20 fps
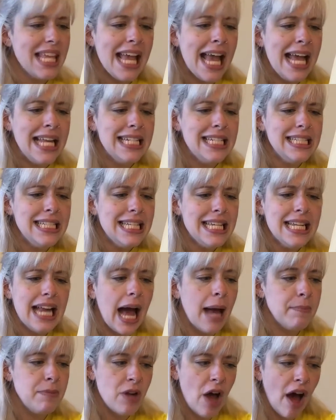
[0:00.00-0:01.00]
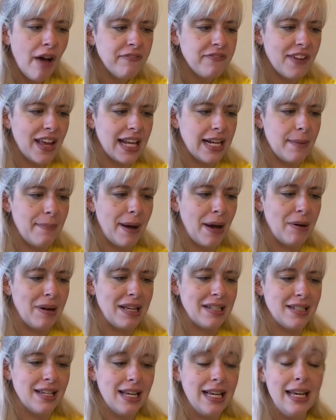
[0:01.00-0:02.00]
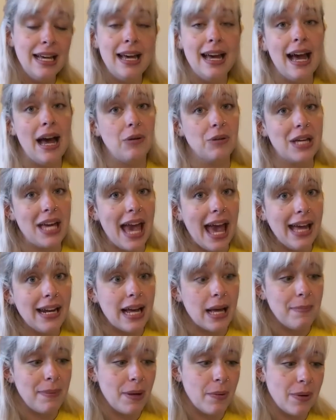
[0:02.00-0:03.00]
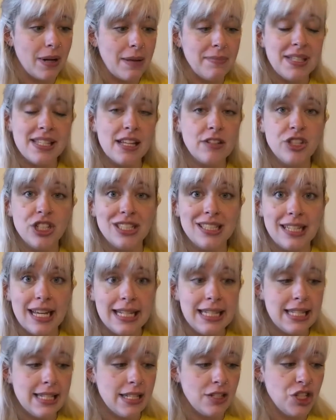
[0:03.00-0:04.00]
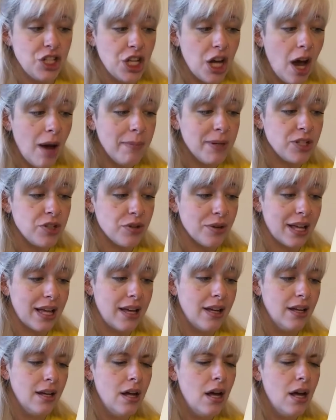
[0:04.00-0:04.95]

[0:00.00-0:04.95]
And indeed, I'm not vain about it. How can I be when I'm such a dunce at geometry?